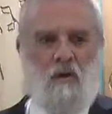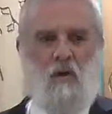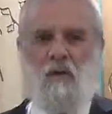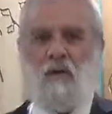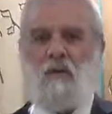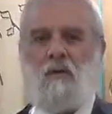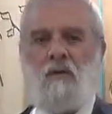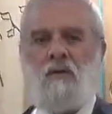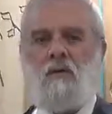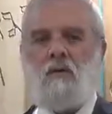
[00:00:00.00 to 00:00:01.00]
All right.
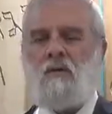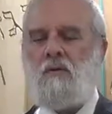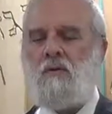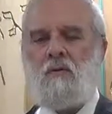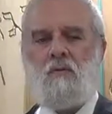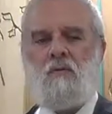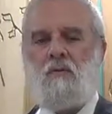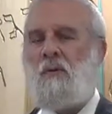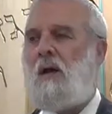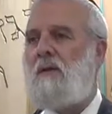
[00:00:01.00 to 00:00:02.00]
So
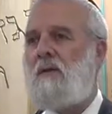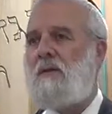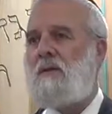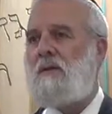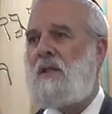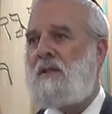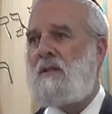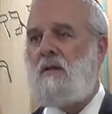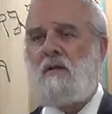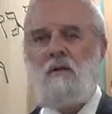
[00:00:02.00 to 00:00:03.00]
tonight is the
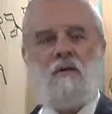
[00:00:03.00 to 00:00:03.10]
sixth